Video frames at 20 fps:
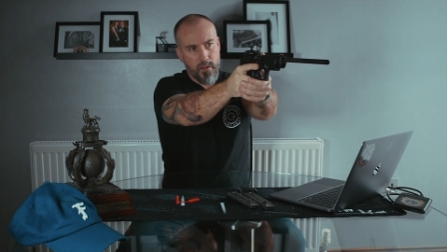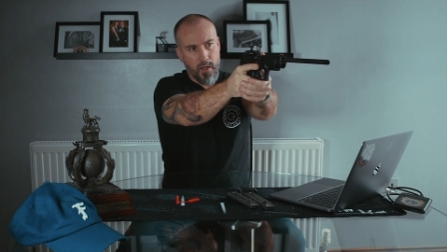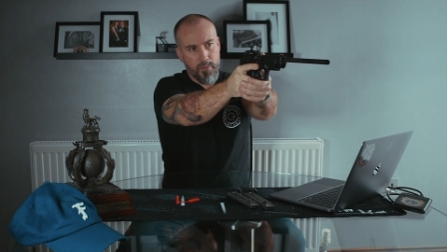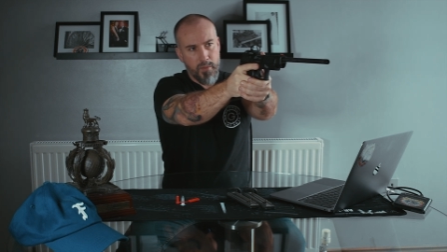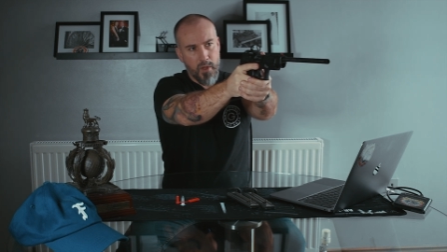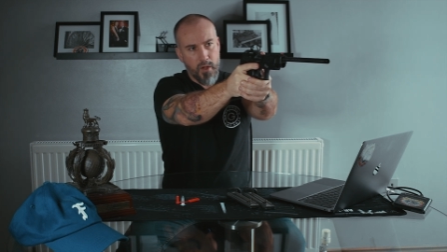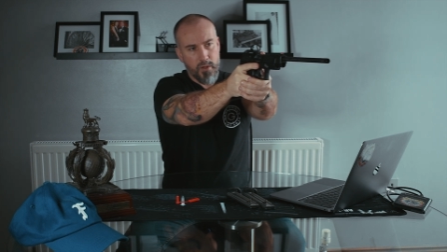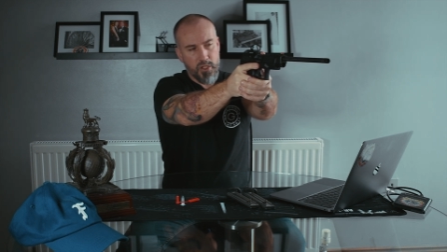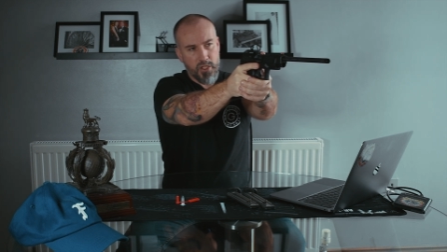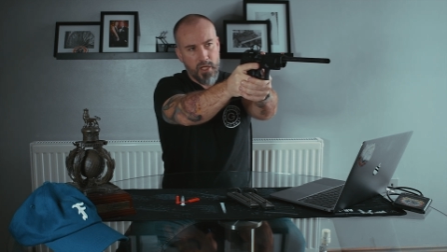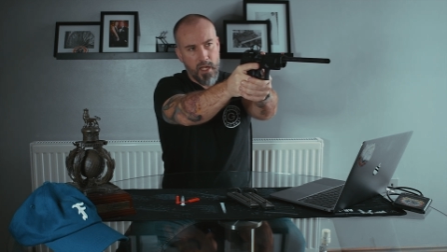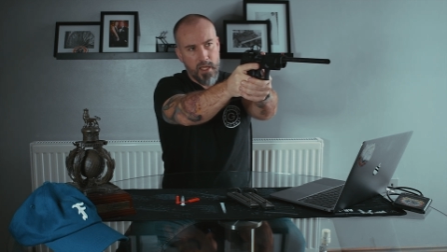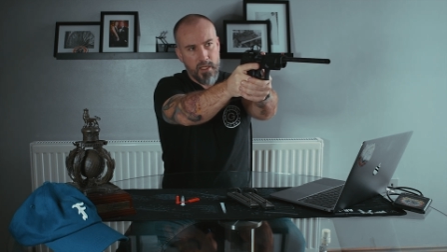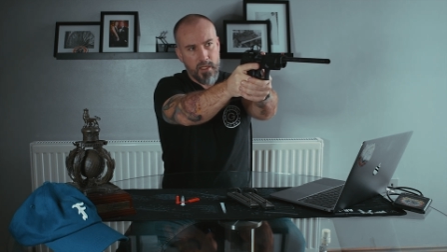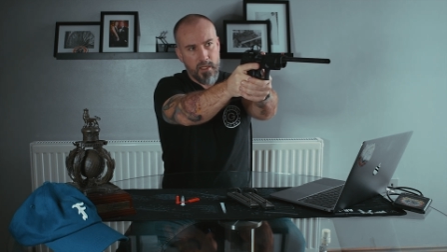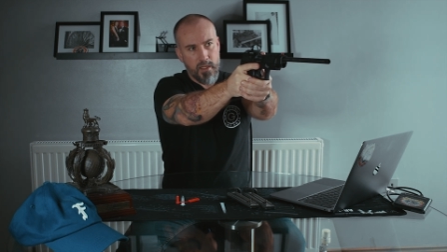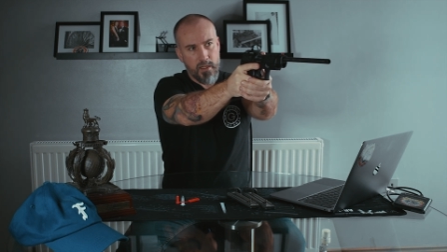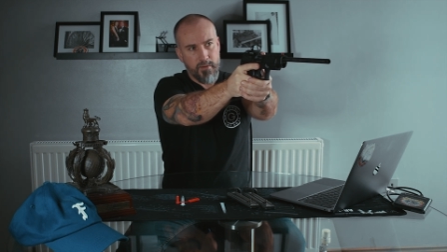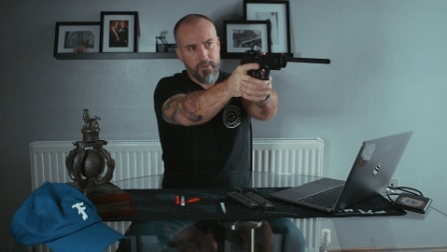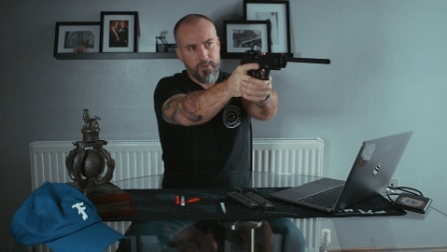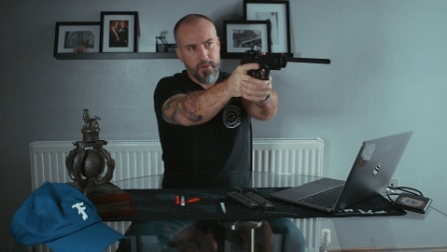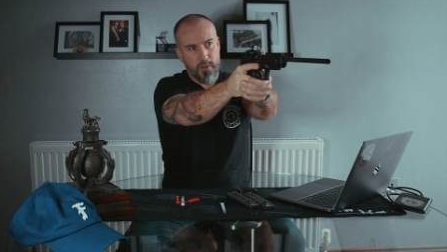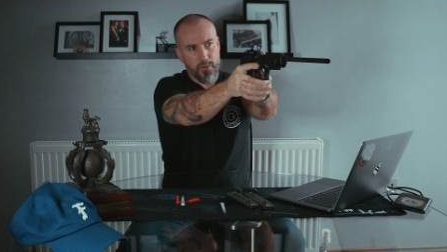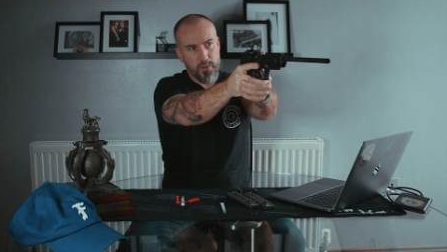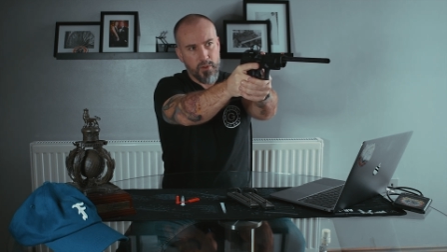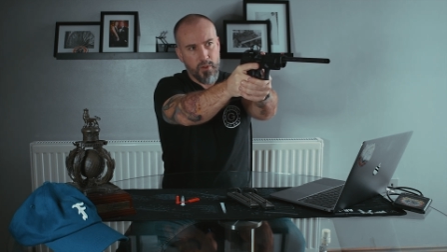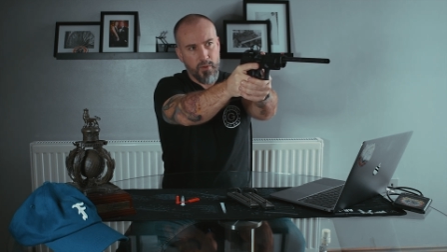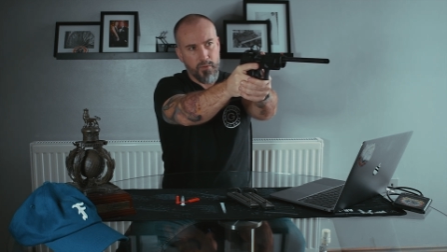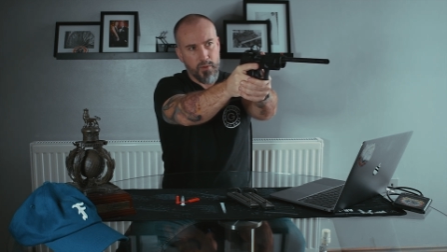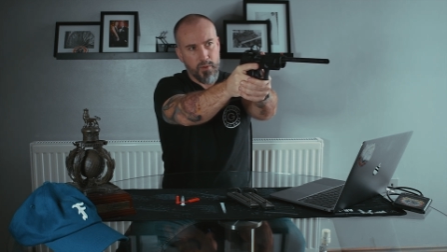I'm not shaking, it
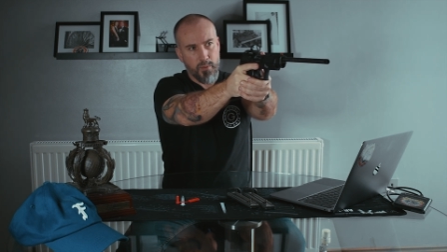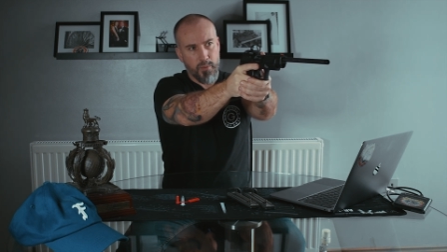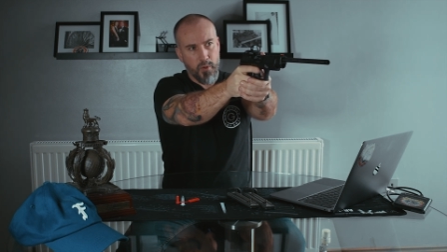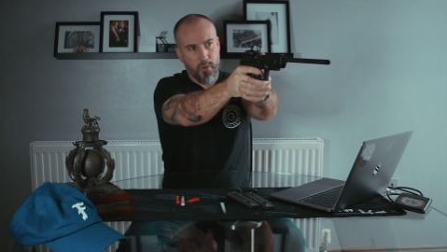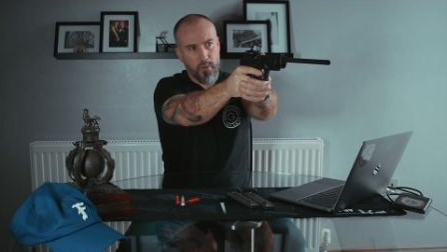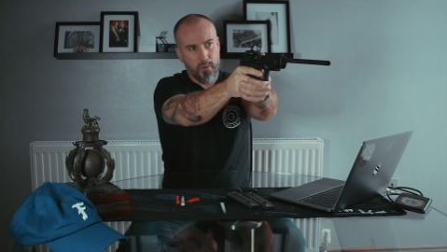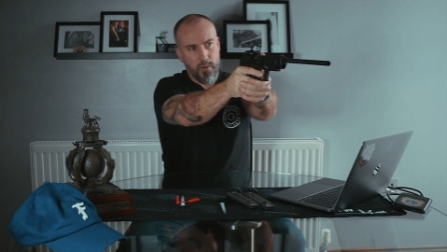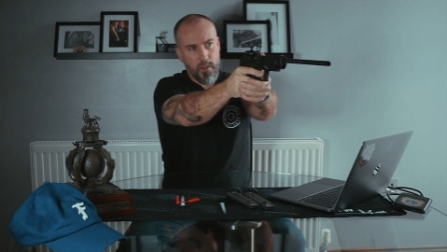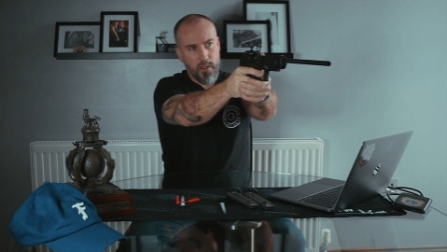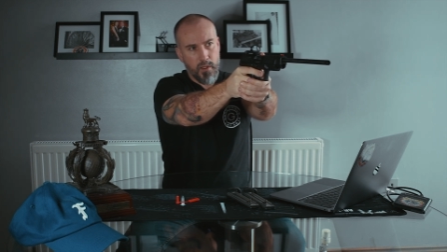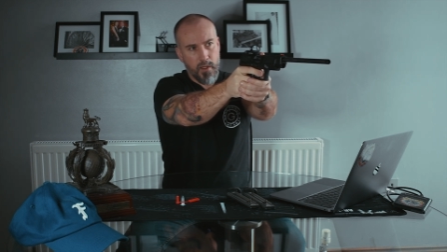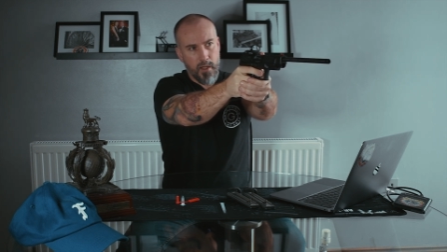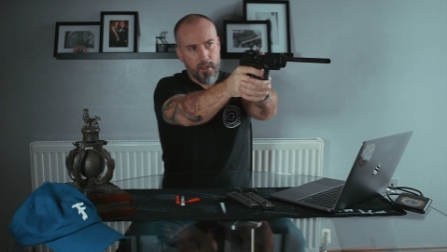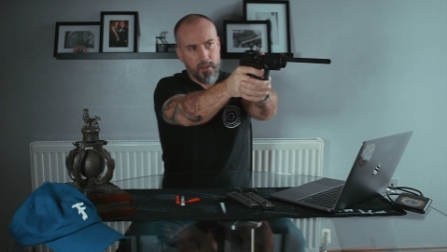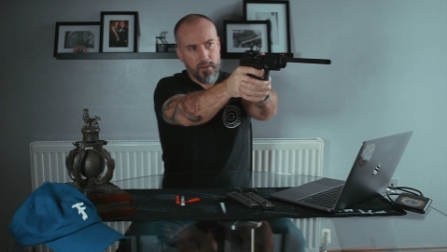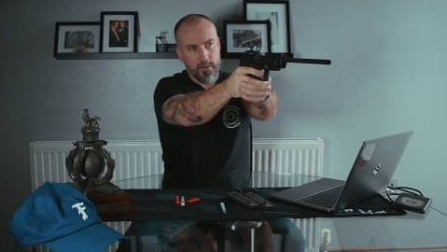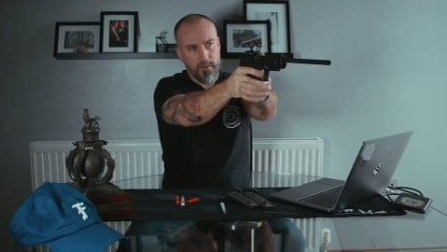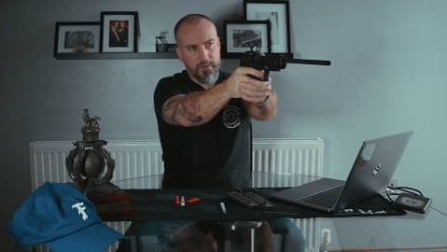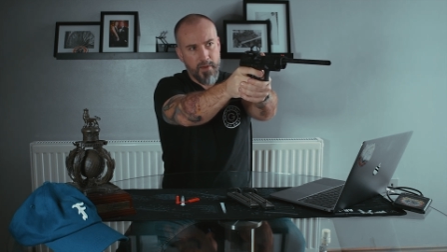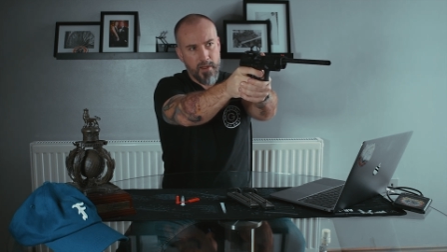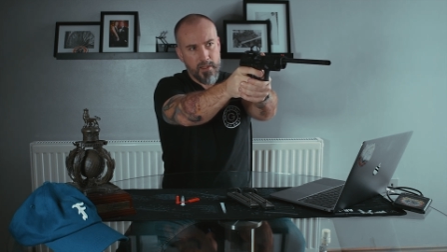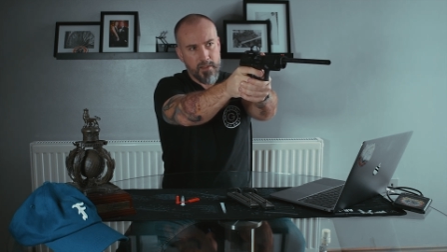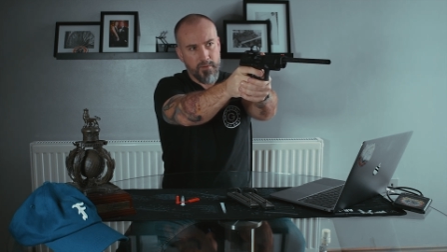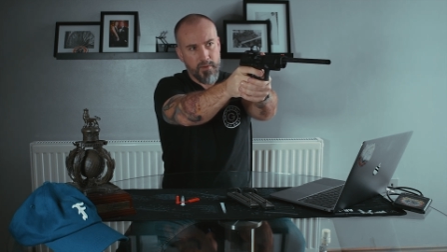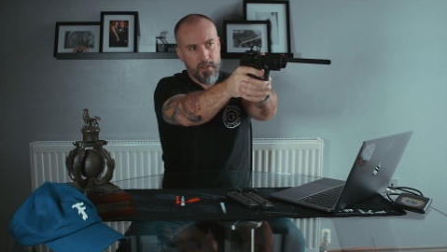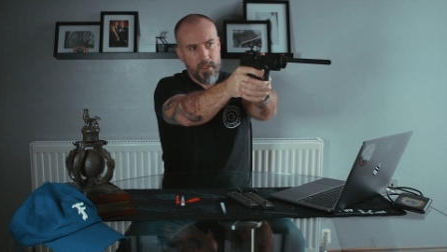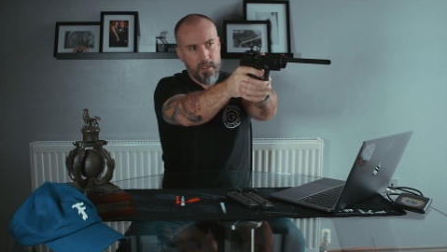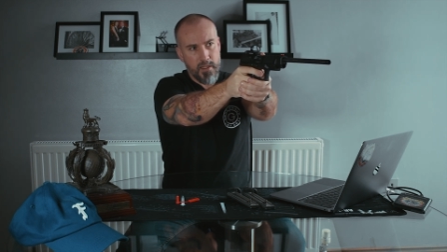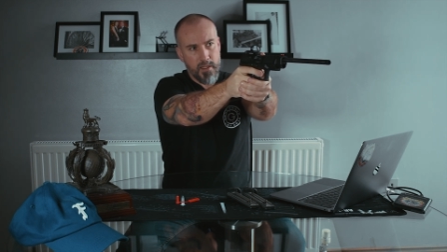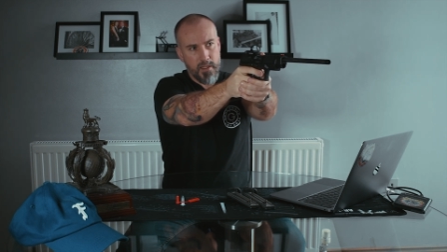feels comfortable, I can
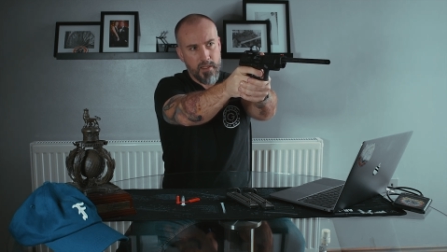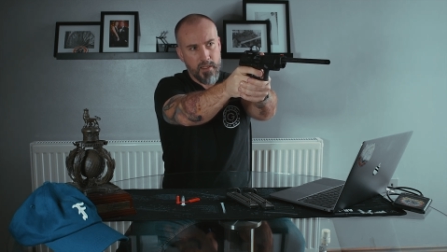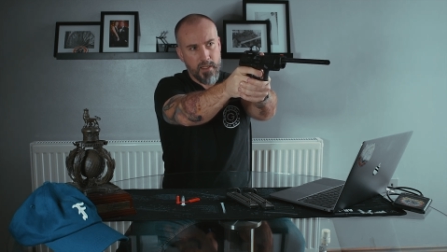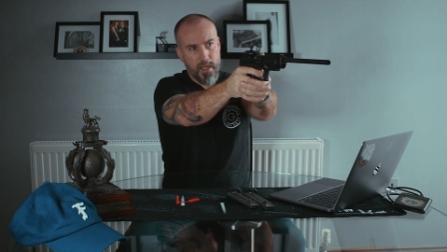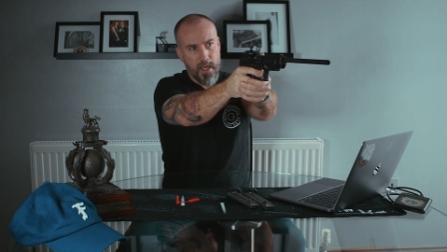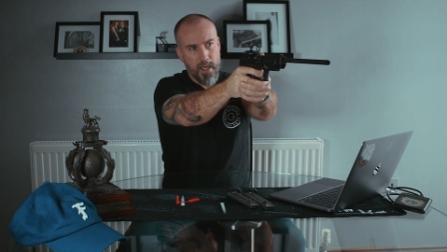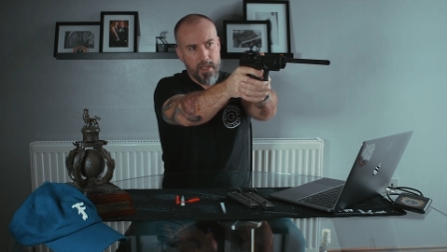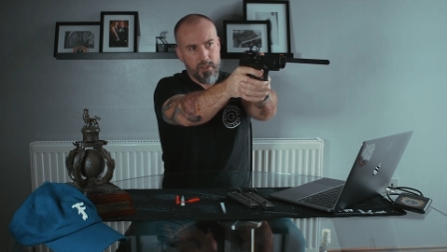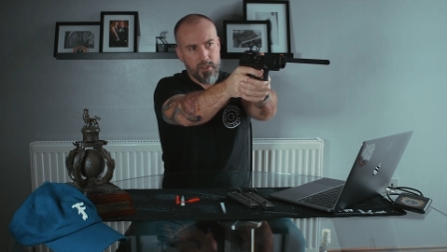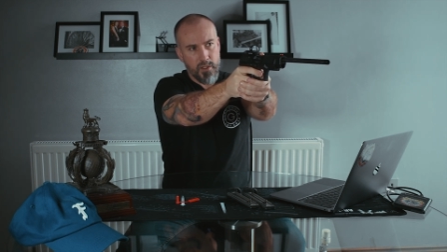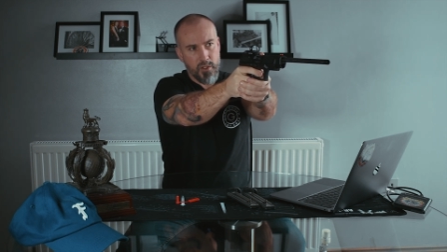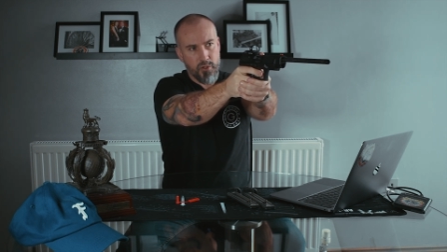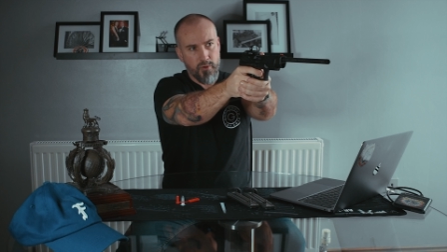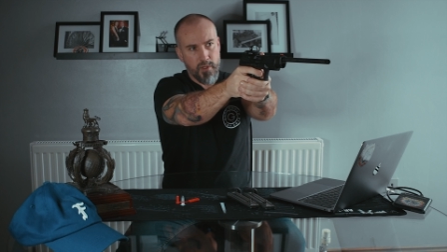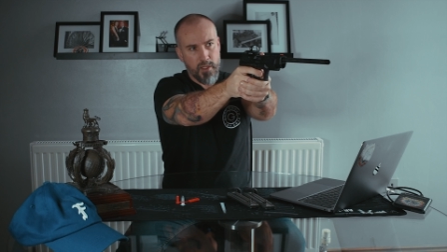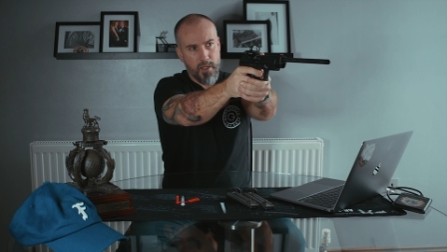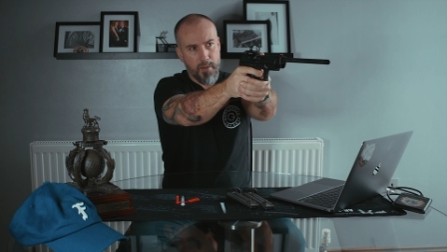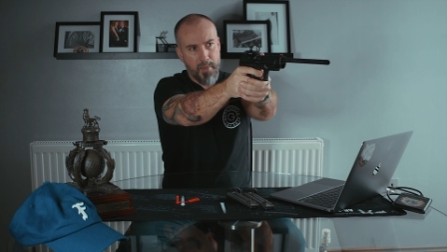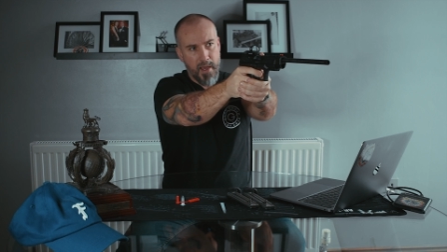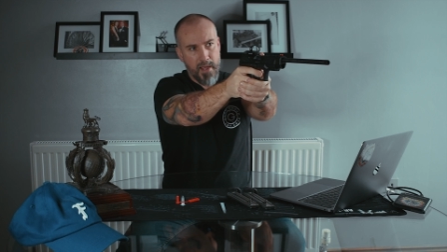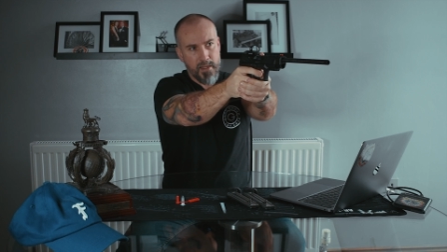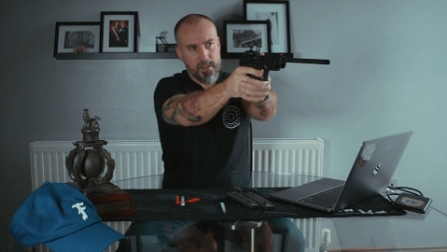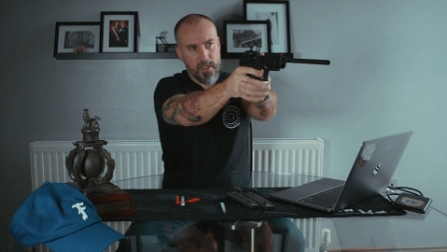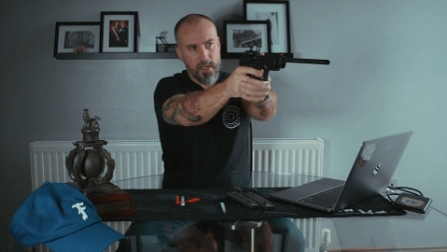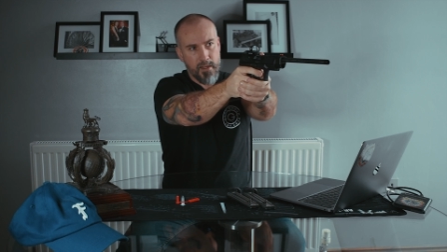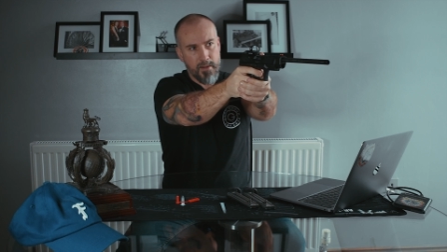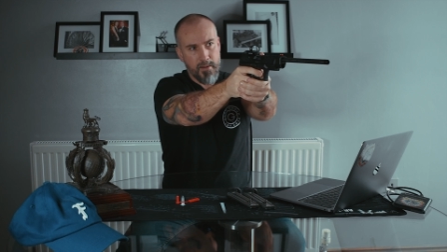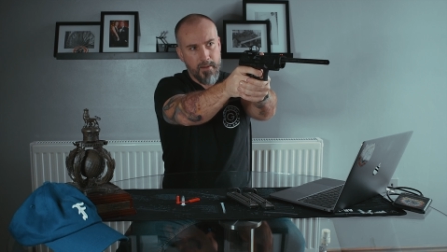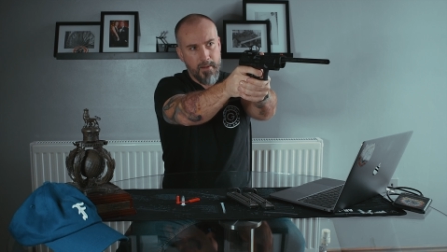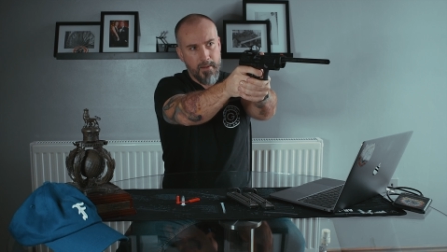effectively engage the trigger
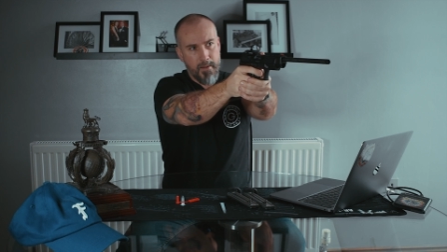better,